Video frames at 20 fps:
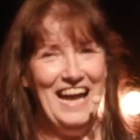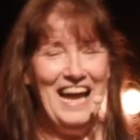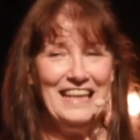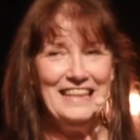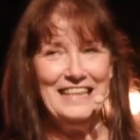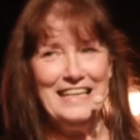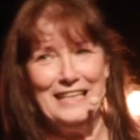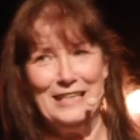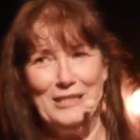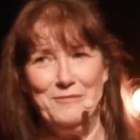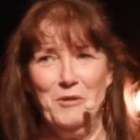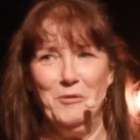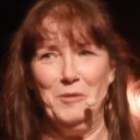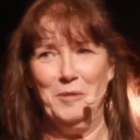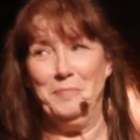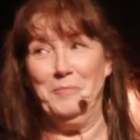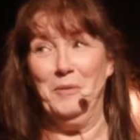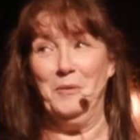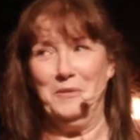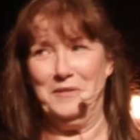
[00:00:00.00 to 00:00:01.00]
I think at the
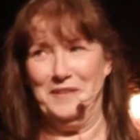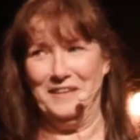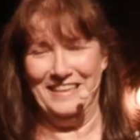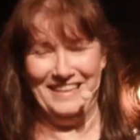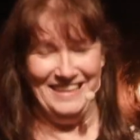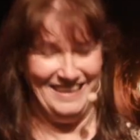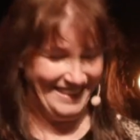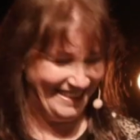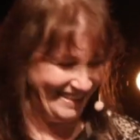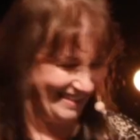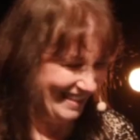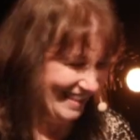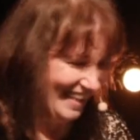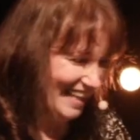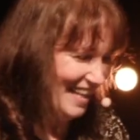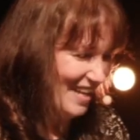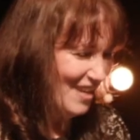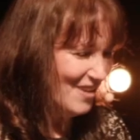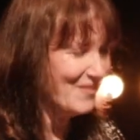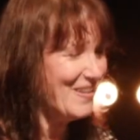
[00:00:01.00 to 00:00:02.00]
moment both.
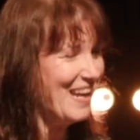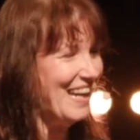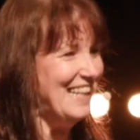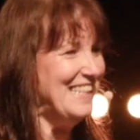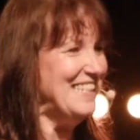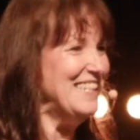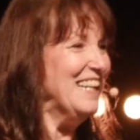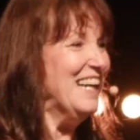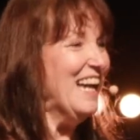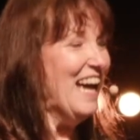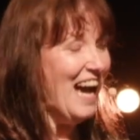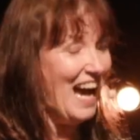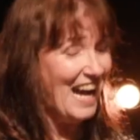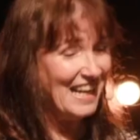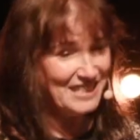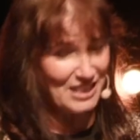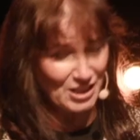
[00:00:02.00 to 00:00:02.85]
Right. I